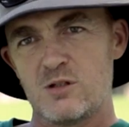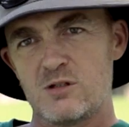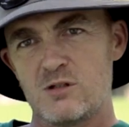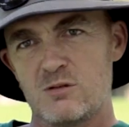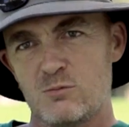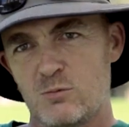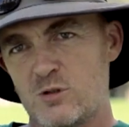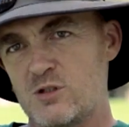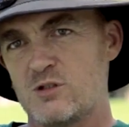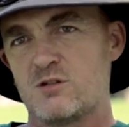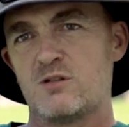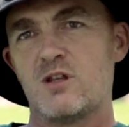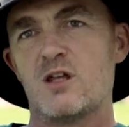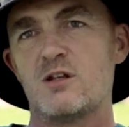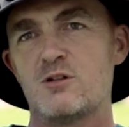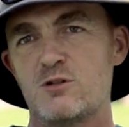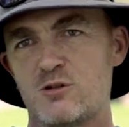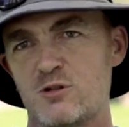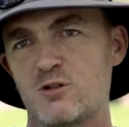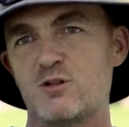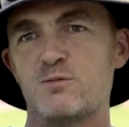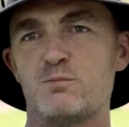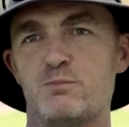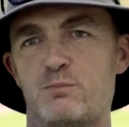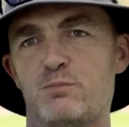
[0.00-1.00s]
it, which then
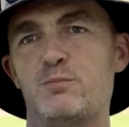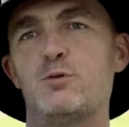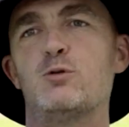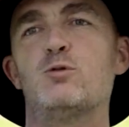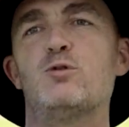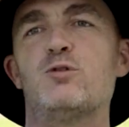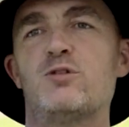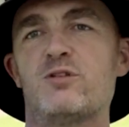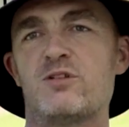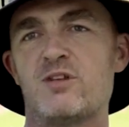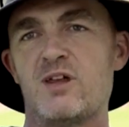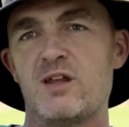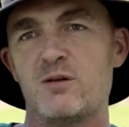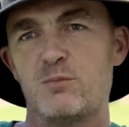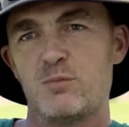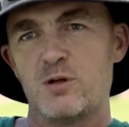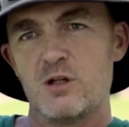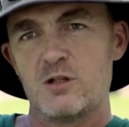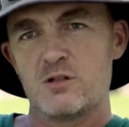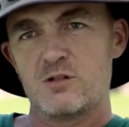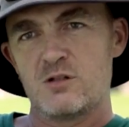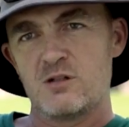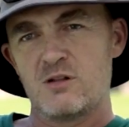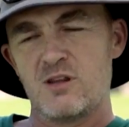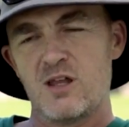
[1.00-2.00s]
just boosts that
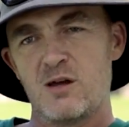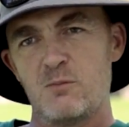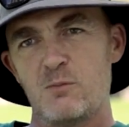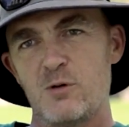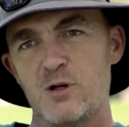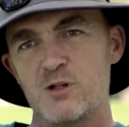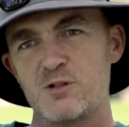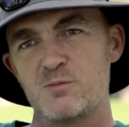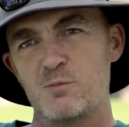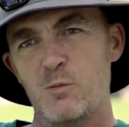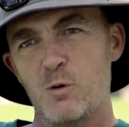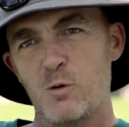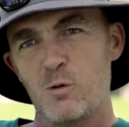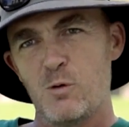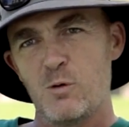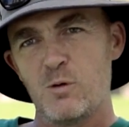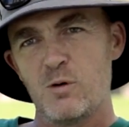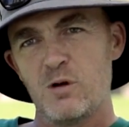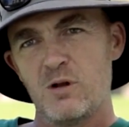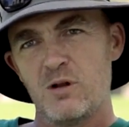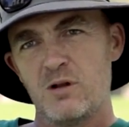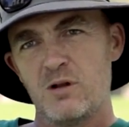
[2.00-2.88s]
picture that much more.